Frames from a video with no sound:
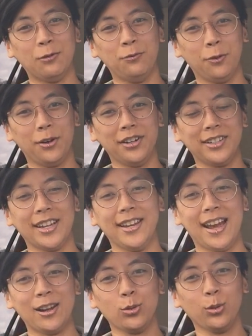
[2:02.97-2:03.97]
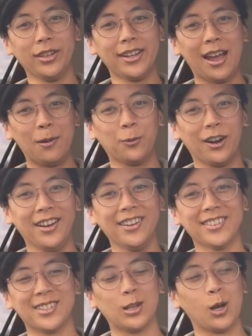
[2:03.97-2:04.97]
afford an actual camera.
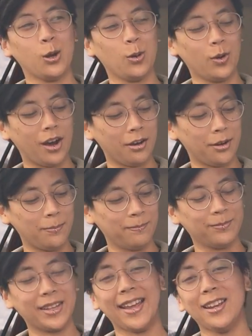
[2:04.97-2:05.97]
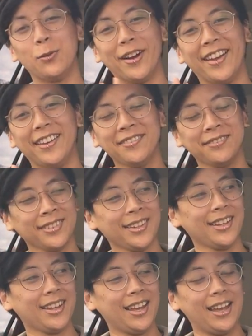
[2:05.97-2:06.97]
So, anyway,
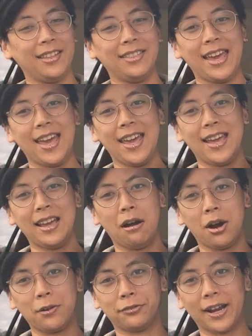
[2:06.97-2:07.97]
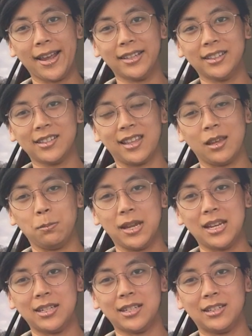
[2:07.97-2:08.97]
they are friends. They
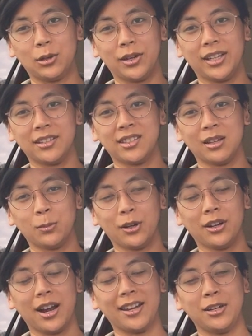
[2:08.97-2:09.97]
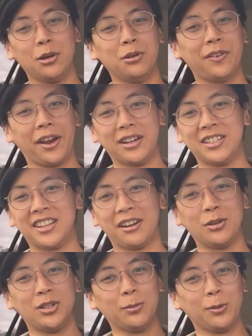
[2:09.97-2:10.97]
meet during a summer. I know, very
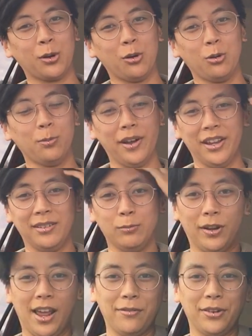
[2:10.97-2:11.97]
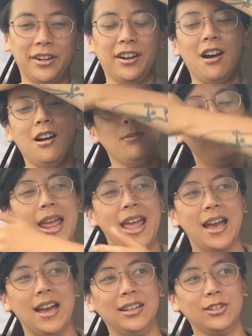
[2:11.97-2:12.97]
stereotypical, but whatever.
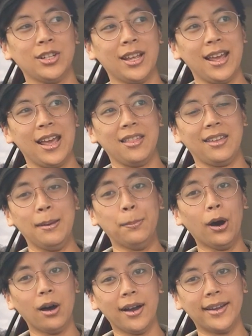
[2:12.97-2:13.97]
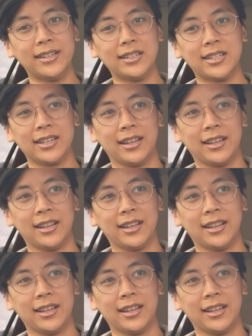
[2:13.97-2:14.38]
And they bond.